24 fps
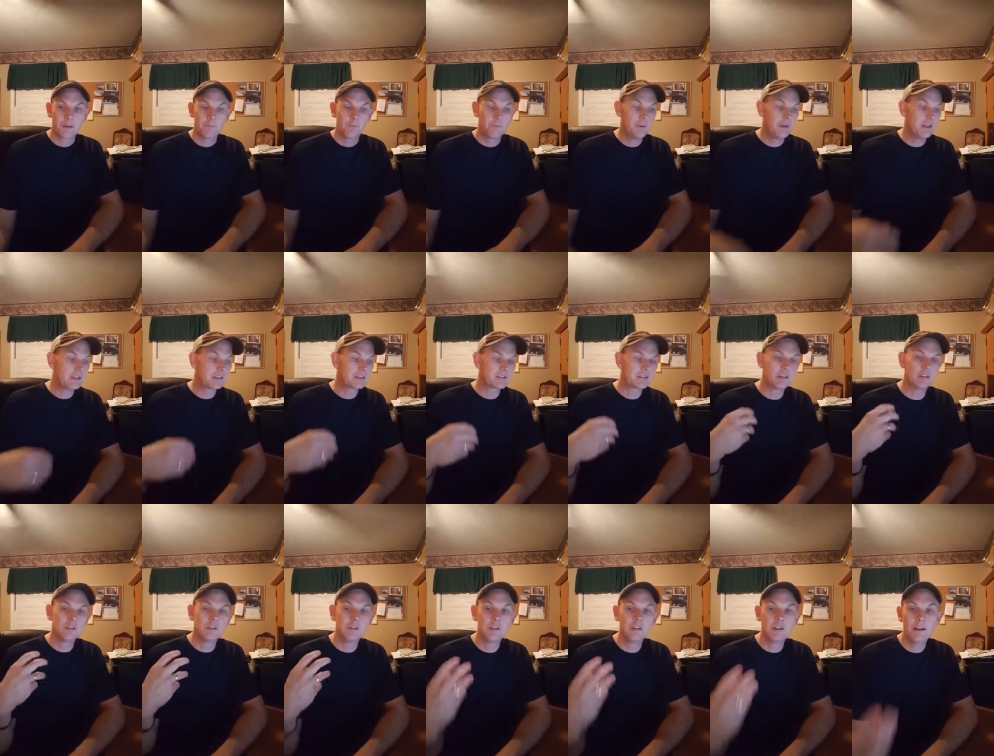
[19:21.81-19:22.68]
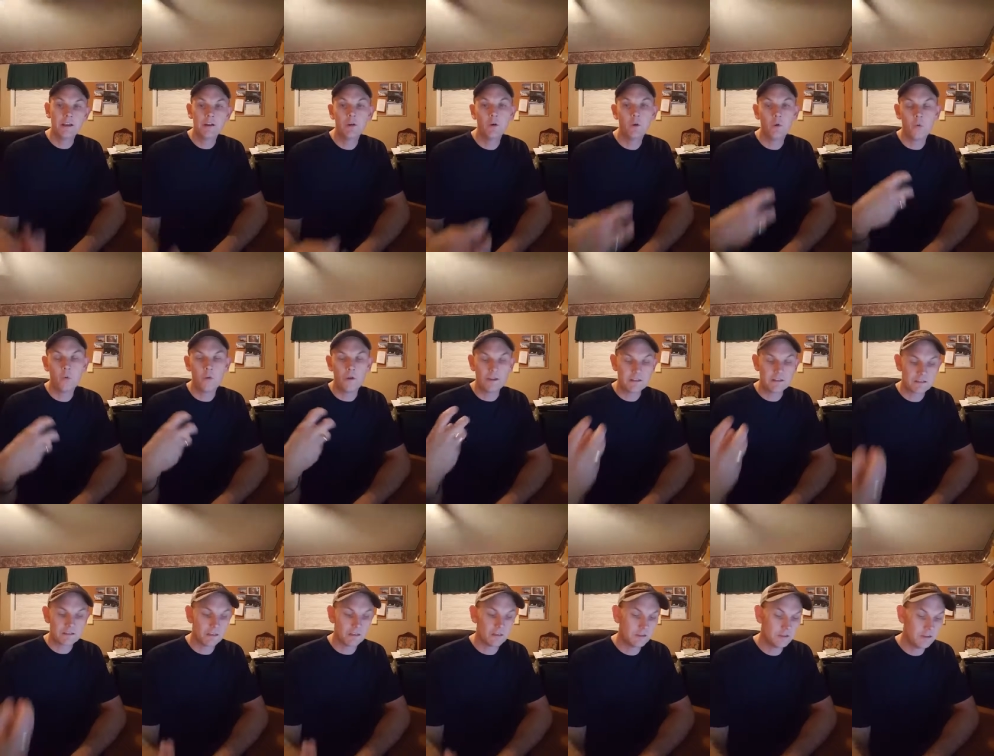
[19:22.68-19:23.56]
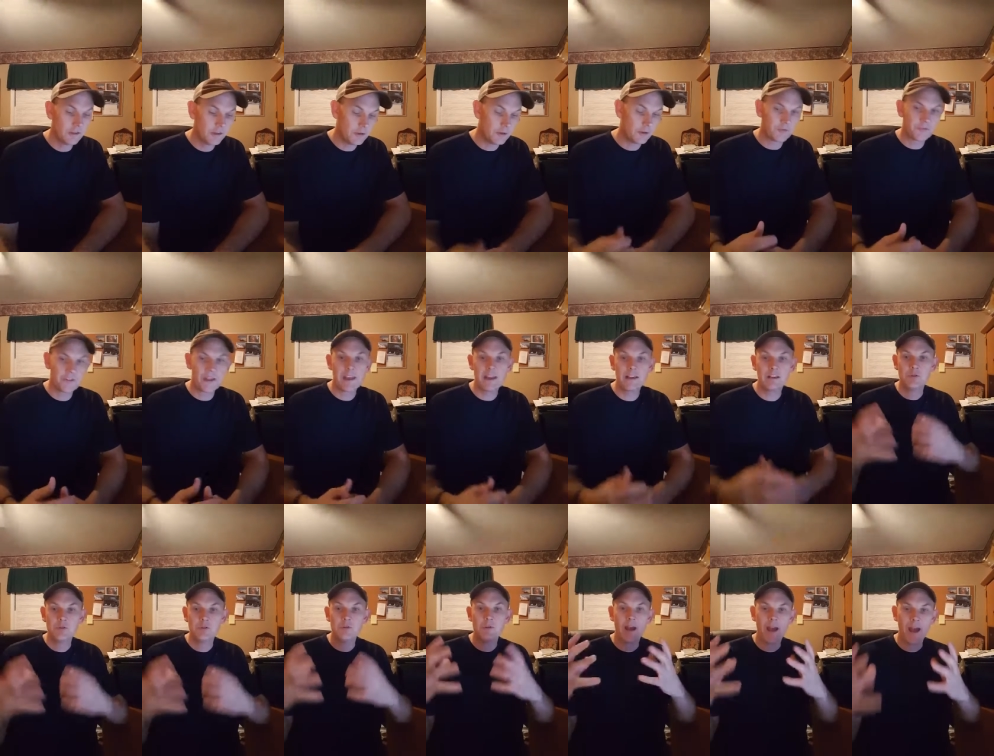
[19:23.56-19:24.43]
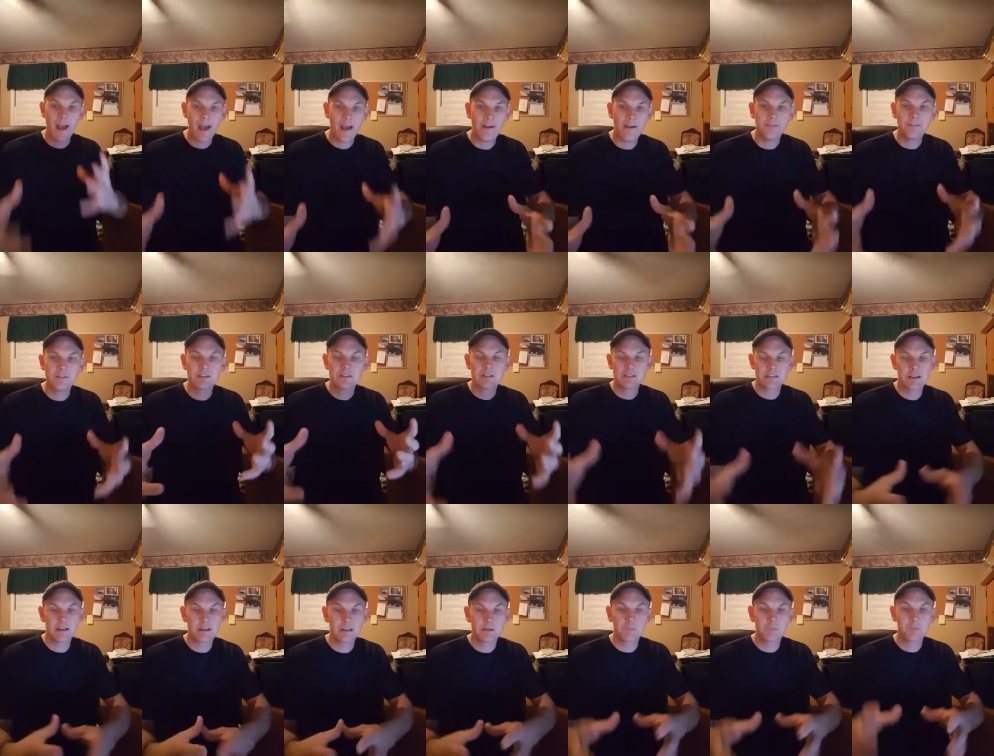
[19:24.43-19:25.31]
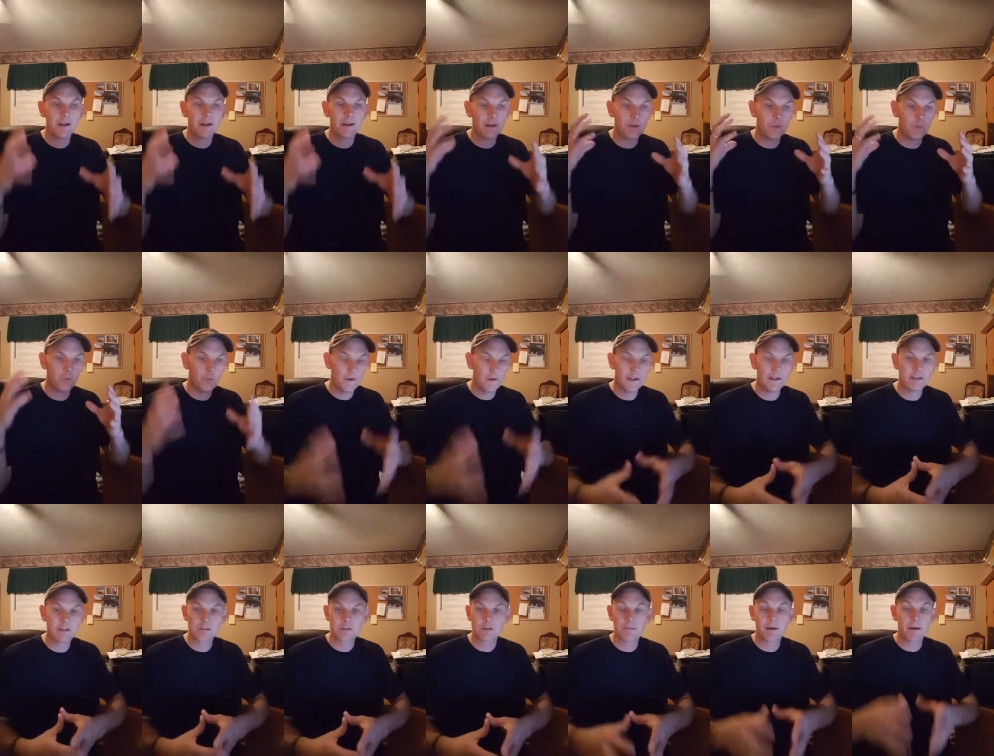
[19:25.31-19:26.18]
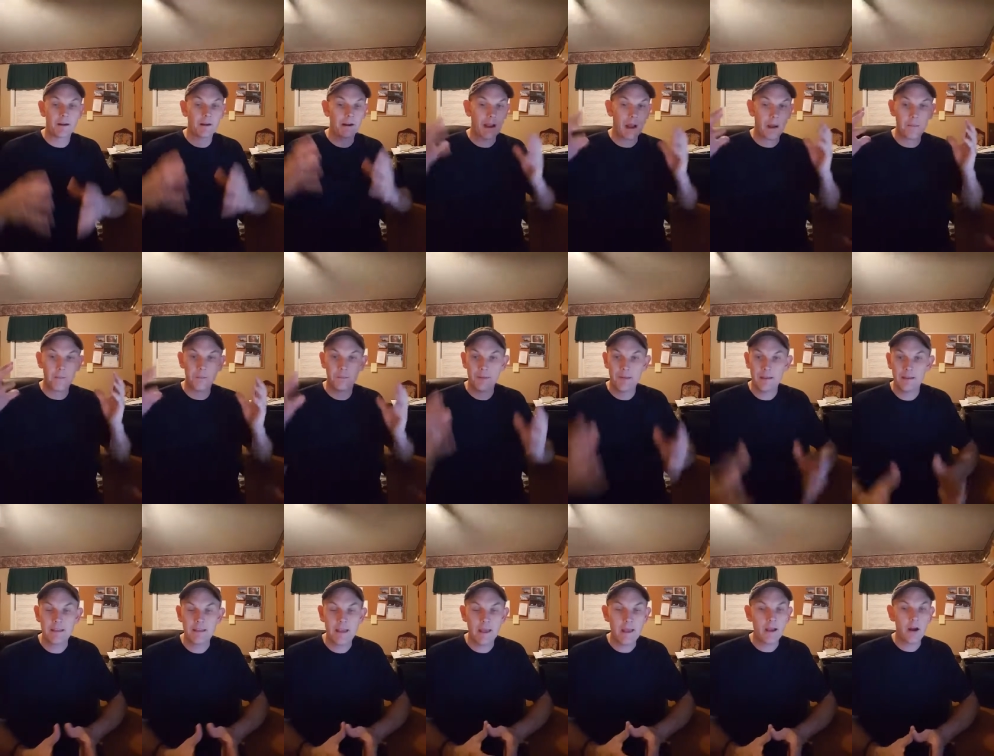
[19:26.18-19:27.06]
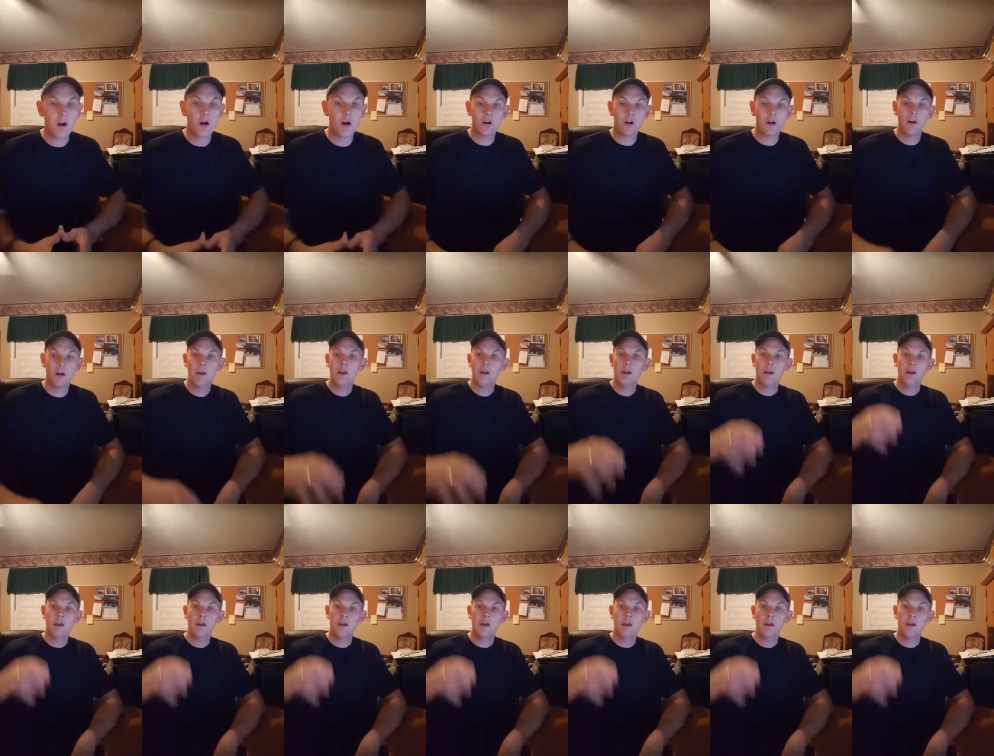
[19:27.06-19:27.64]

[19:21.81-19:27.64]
But it's the little, it's the little things you have to celebrate wins, no matter how big they are,